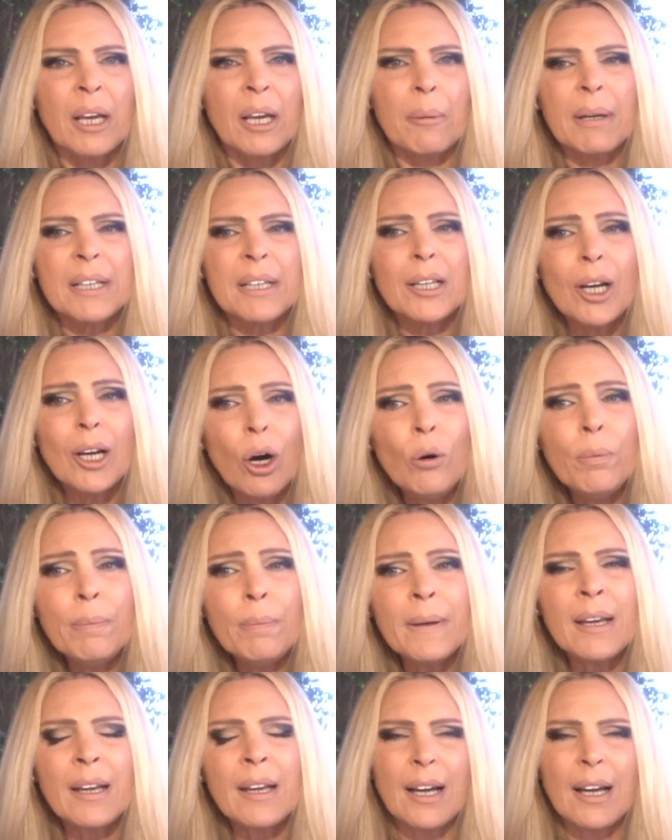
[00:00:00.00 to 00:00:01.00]
But
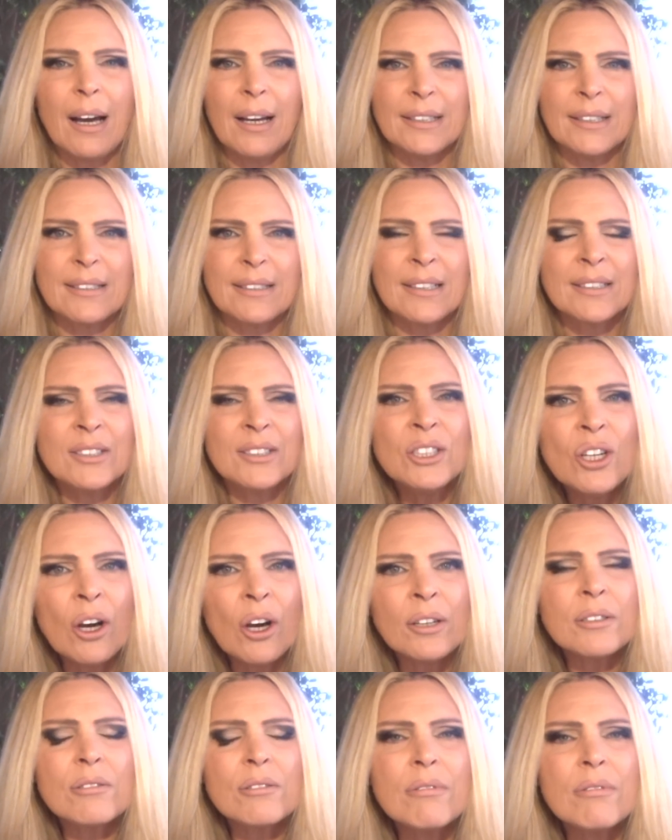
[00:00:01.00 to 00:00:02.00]
coping, guys, is
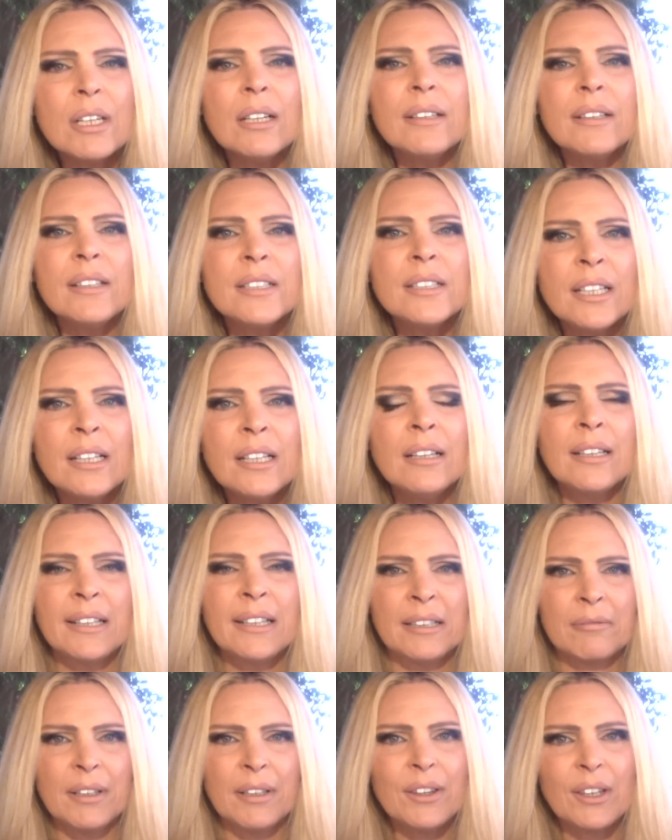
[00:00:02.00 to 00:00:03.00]
not really
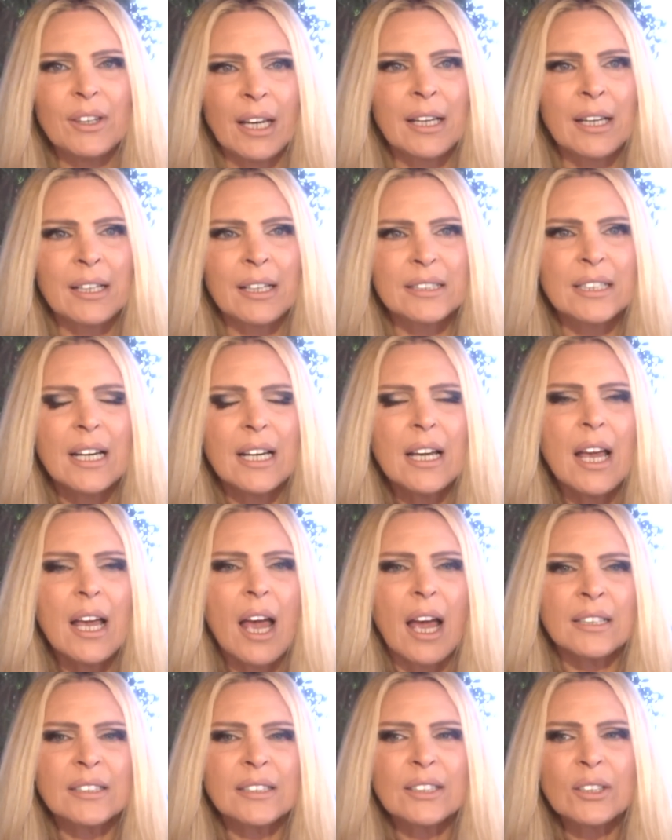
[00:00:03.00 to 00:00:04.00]
dealing with things.
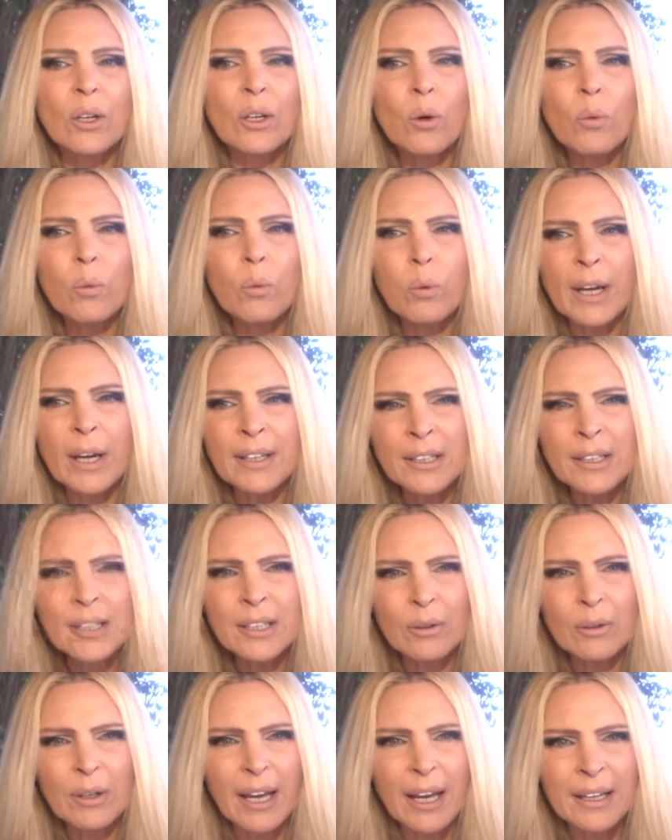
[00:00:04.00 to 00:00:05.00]
And so when
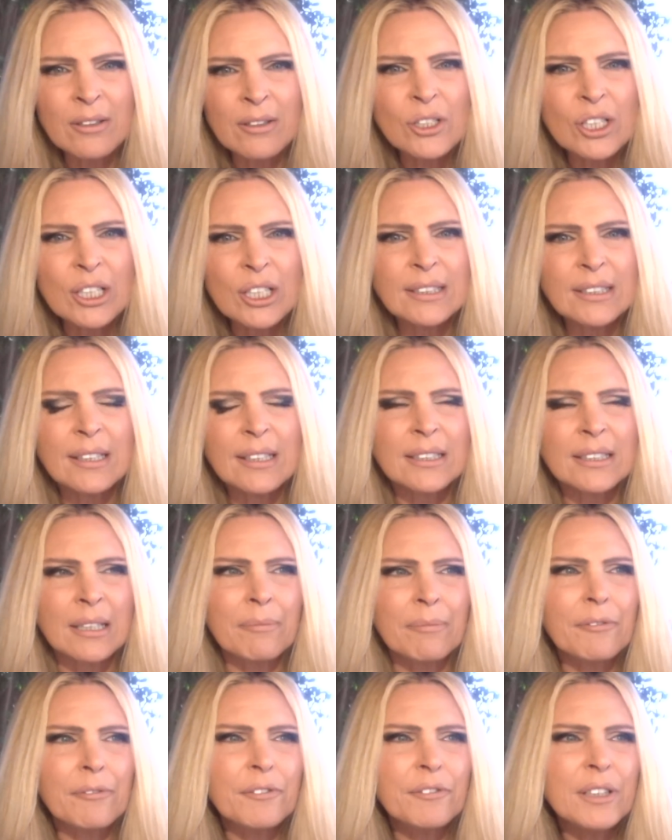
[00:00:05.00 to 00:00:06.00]
your energy
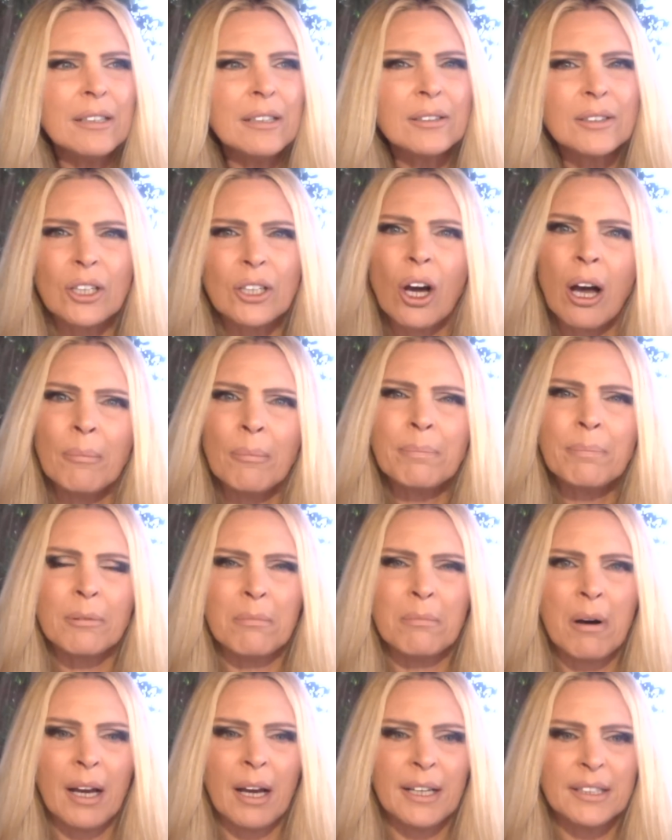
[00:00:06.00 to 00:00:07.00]
system feels
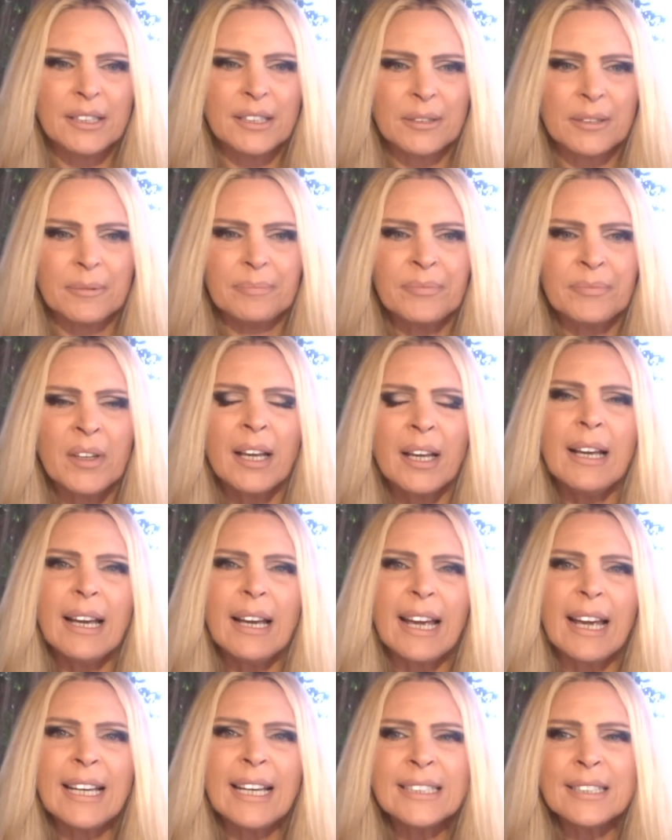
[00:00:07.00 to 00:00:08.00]
compromised,
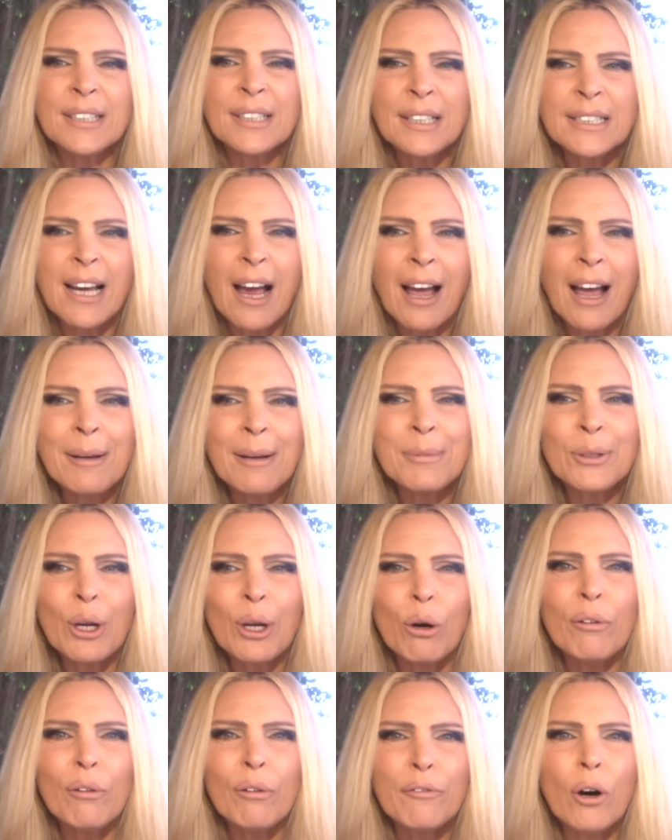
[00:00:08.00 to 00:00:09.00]
it's the time to
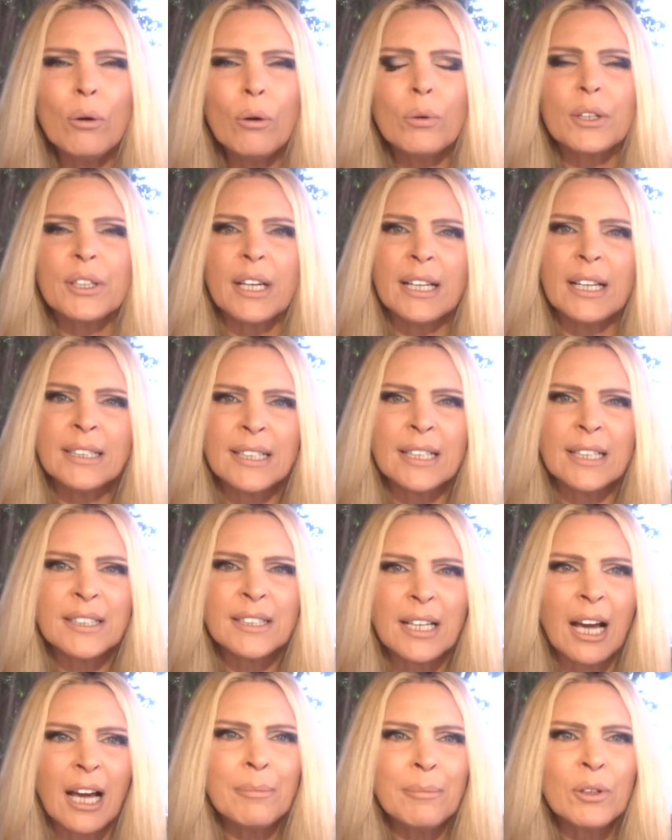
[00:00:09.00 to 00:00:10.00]
go forward. It's the
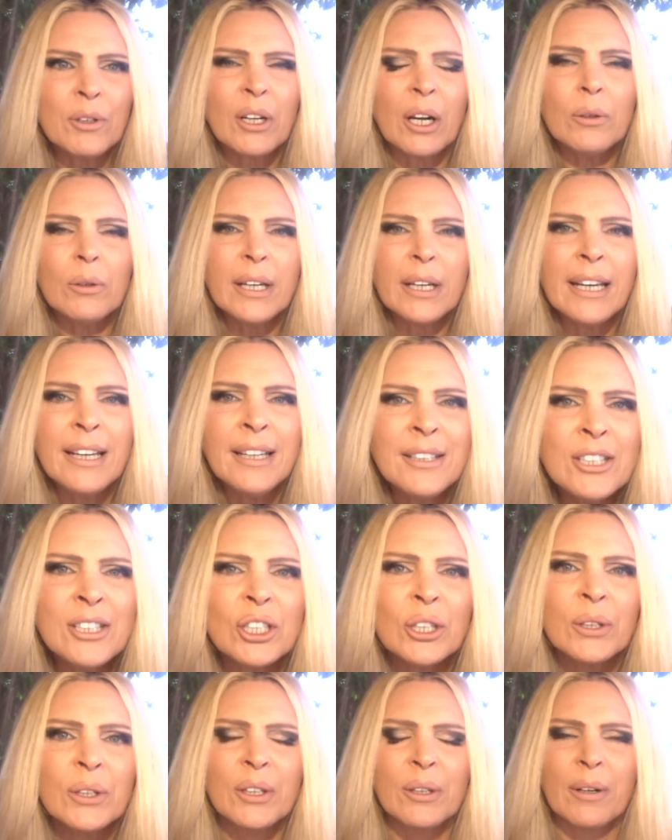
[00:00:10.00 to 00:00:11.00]
time to go
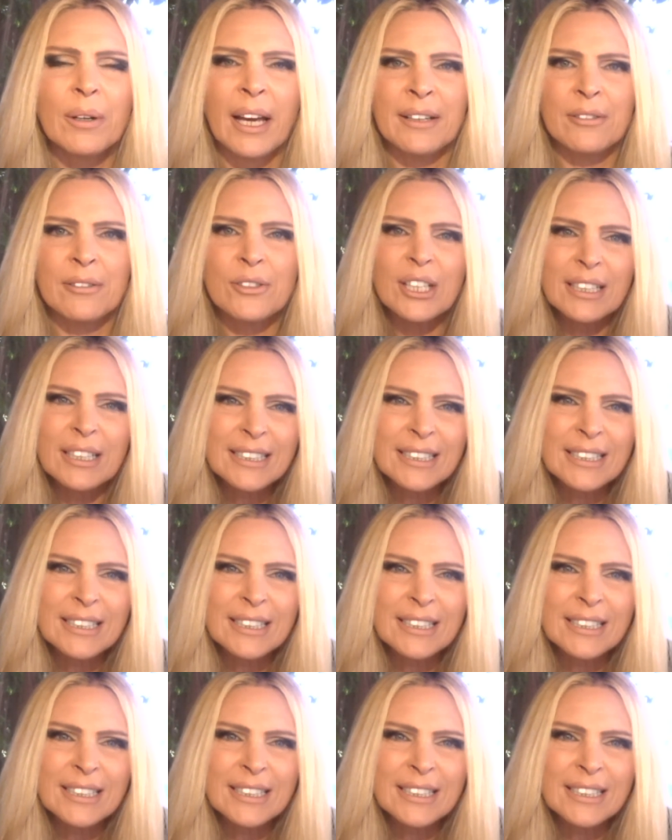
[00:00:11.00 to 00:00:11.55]
into your energy.